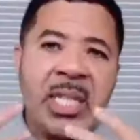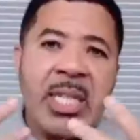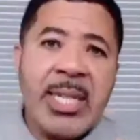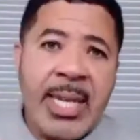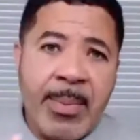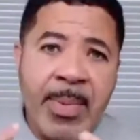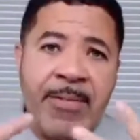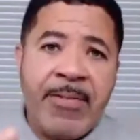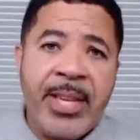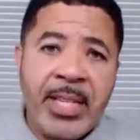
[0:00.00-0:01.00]
just need to get
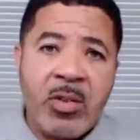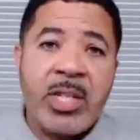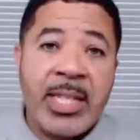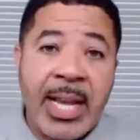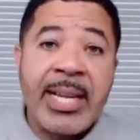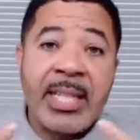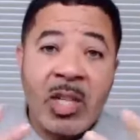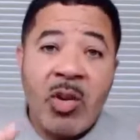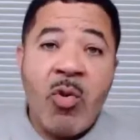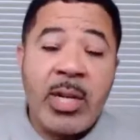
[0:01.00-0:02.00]
my fix on, because I got
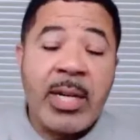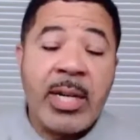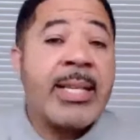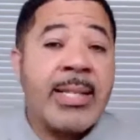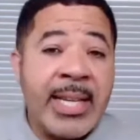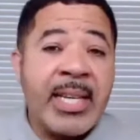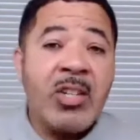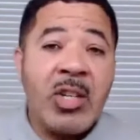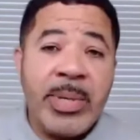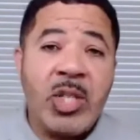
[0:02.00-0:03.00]
to go on, because I sing a
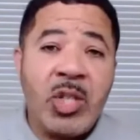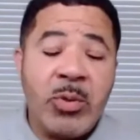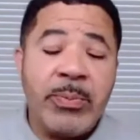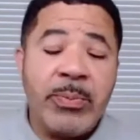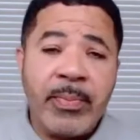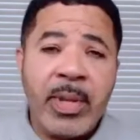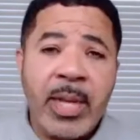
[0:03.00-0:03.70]
little bit too